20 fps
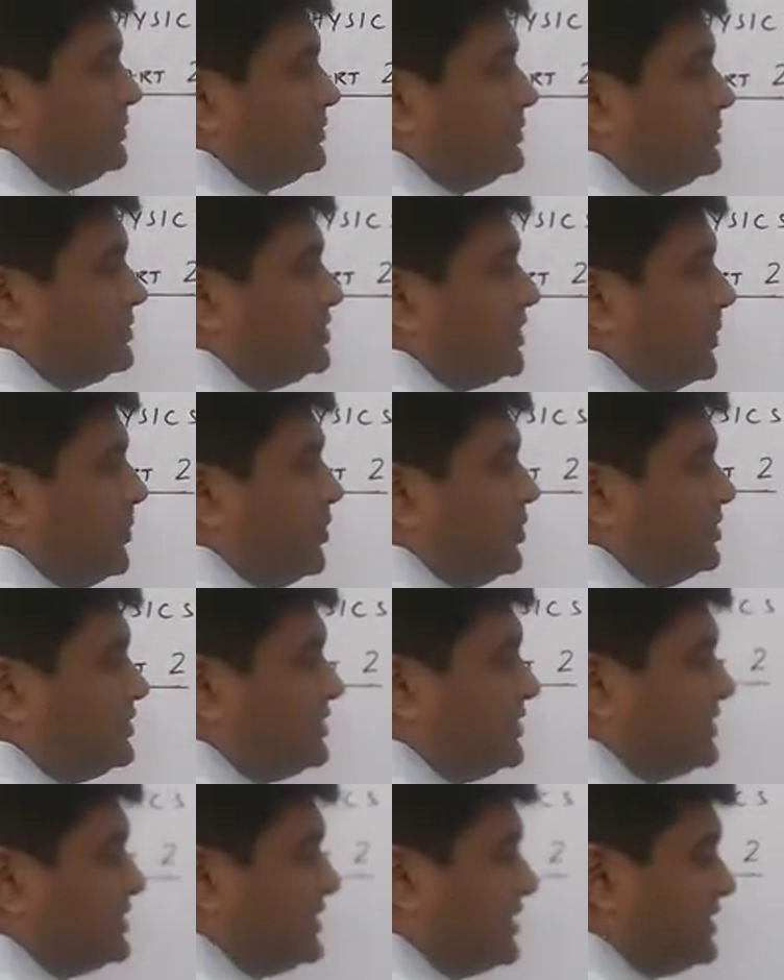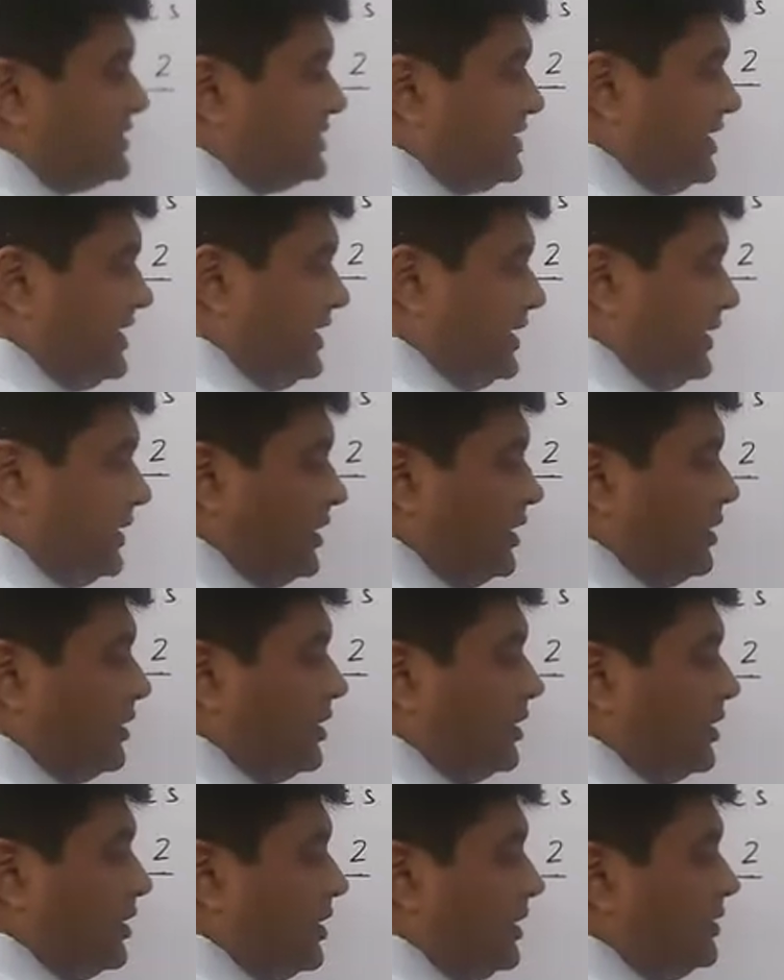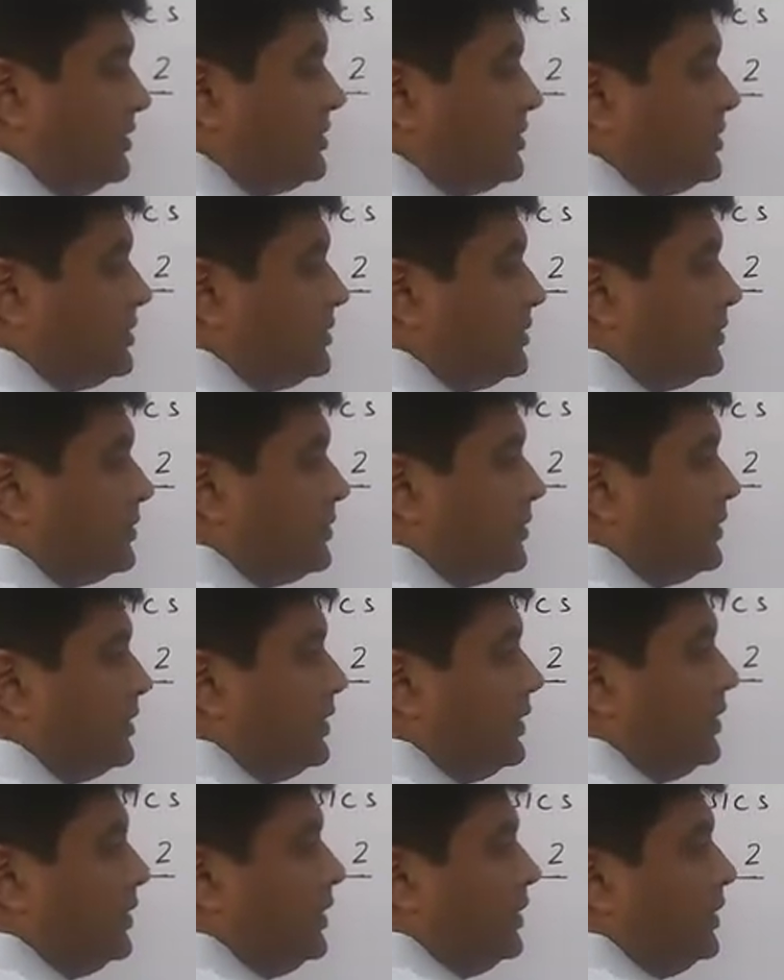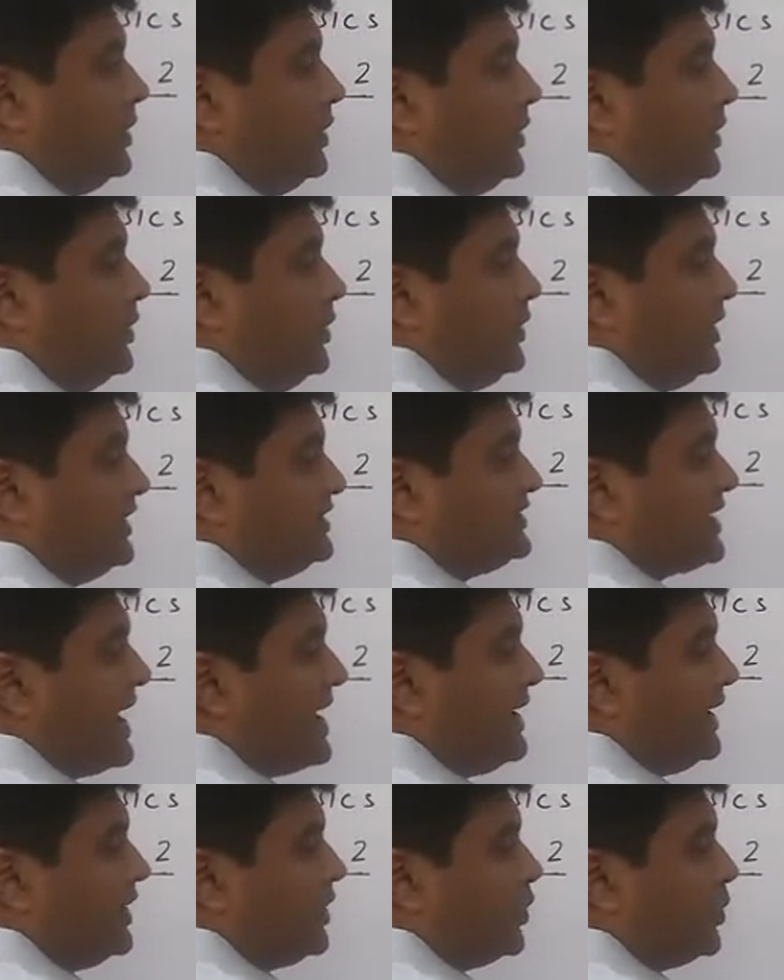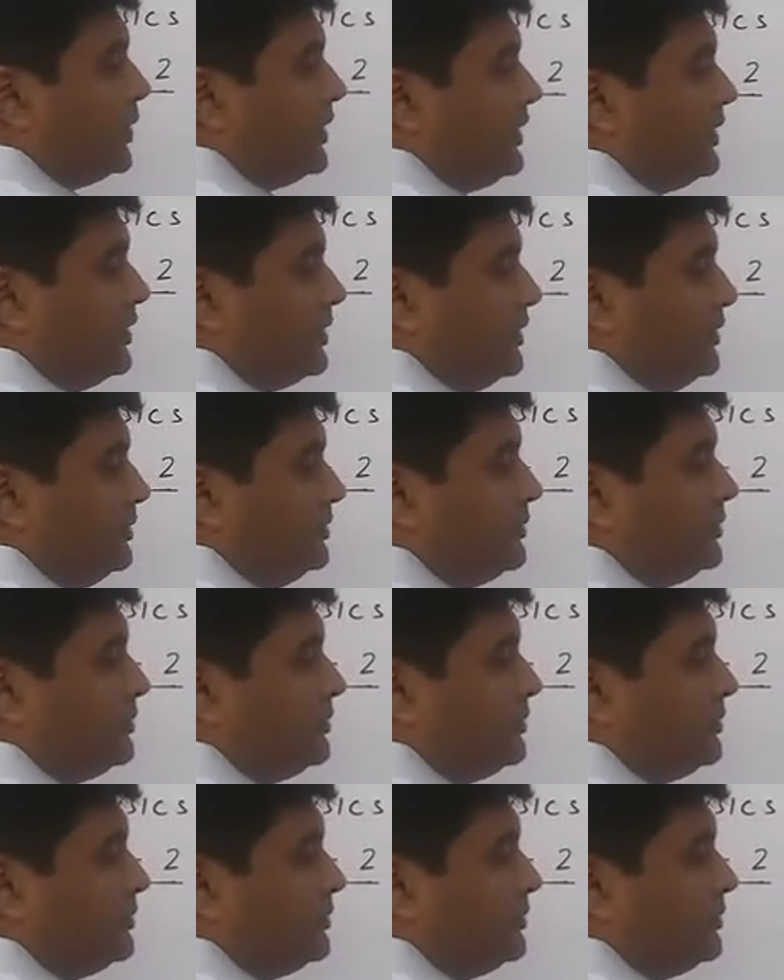suppose this is the earth, you are standing over here,